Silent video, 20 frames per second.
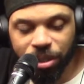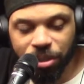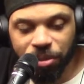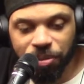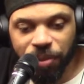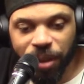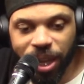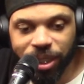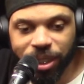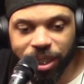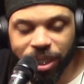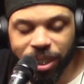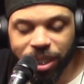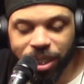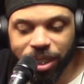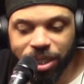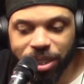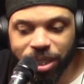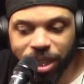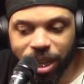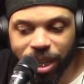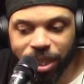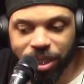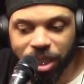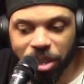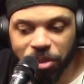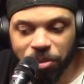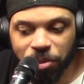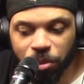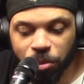fact that he shot
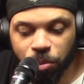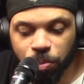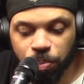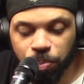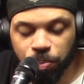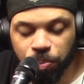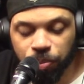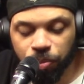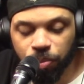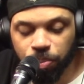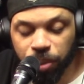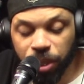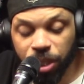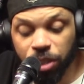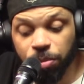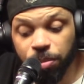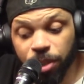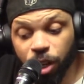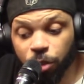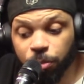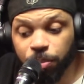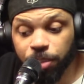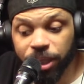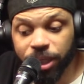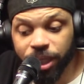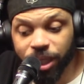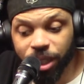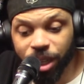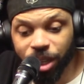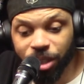Deafy pissed me off. But
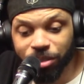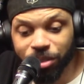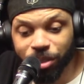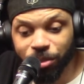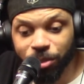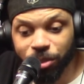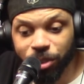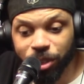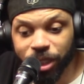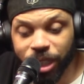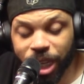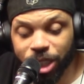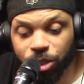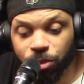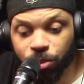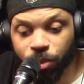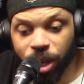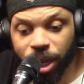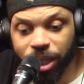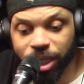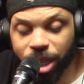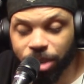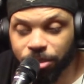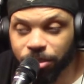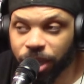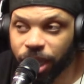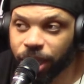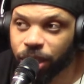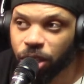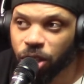then also shot Swiney. I'm
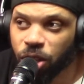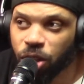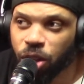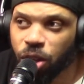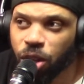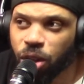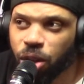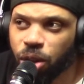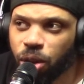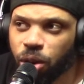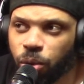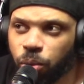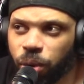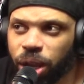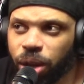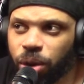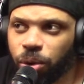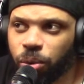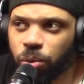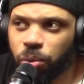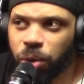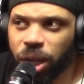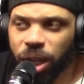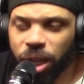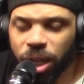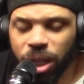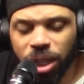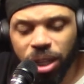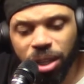like, well, what?